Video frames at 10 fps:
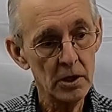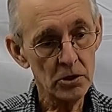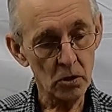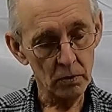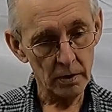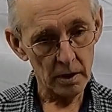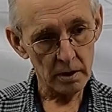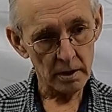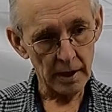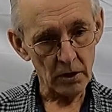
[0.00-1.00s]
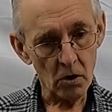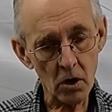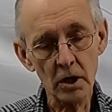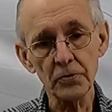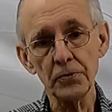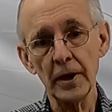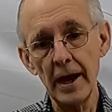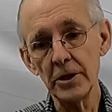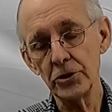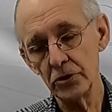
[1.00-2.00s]
So an arc
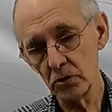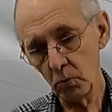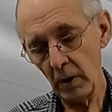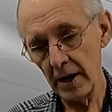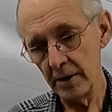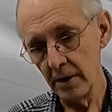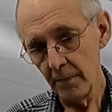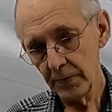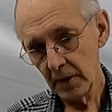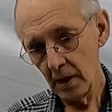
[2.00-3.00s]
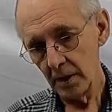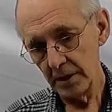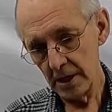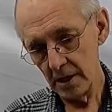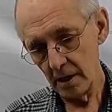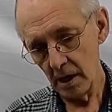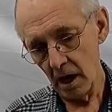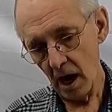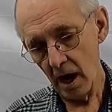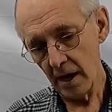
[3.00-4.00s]
flash is when the
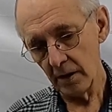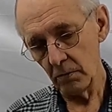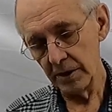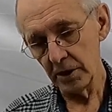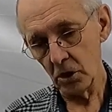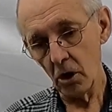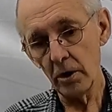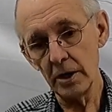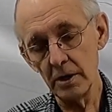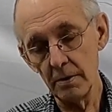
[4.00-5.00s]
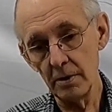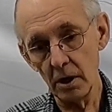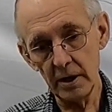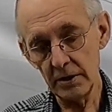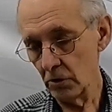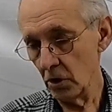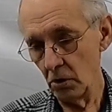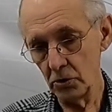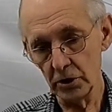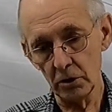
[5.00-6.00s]
current either
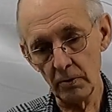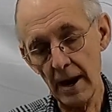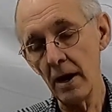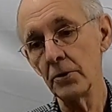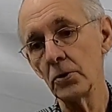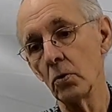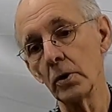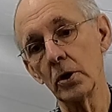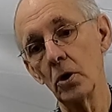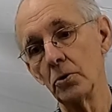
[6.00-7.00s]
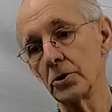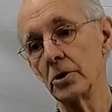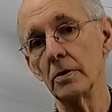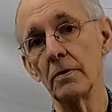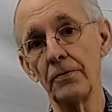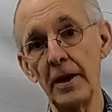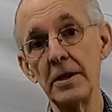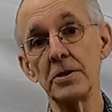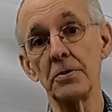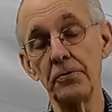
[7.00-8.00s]
goes to ground or goes to
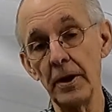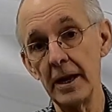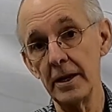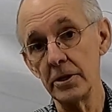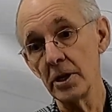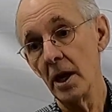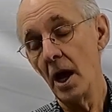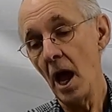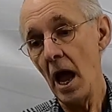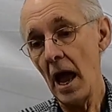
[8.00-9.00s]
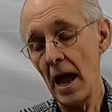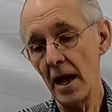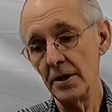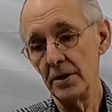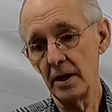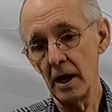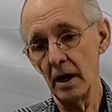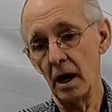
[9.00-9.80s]
phase and